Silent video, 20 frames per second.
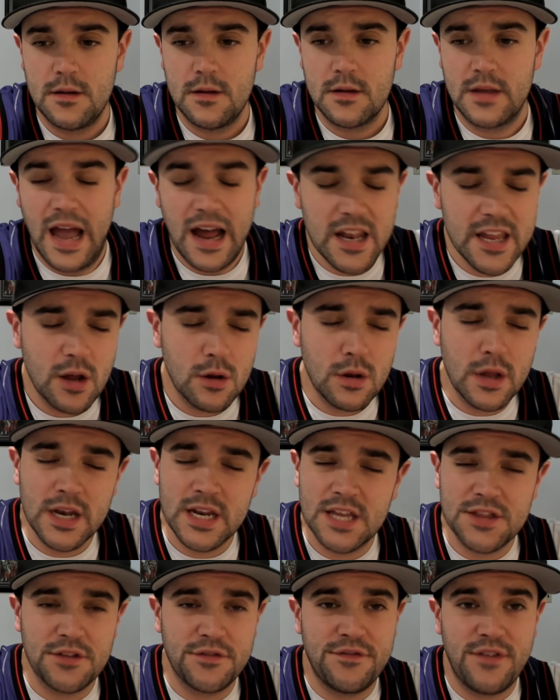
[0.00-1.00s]
Kelly
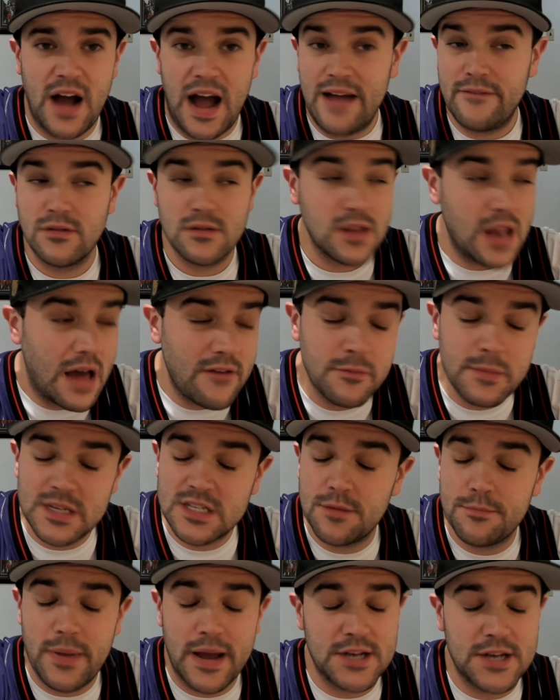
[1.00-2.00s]
Olynyk at the 5, love him as
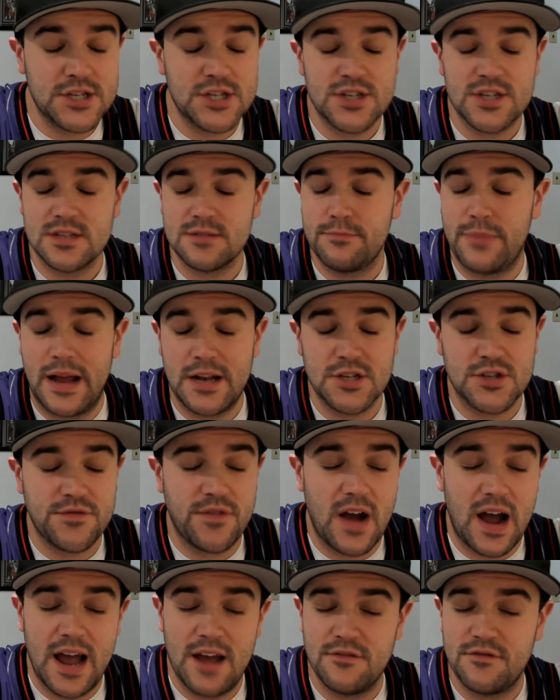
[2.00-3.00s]
a bench
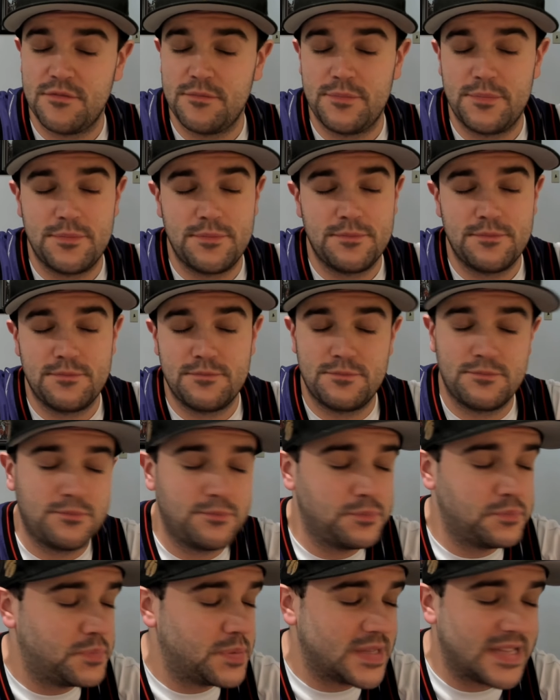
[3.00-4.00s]
5,
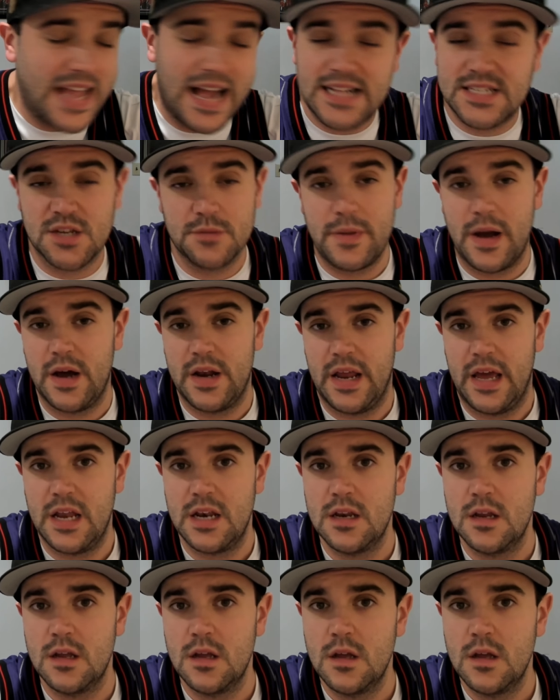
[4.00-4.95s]
but that's about it.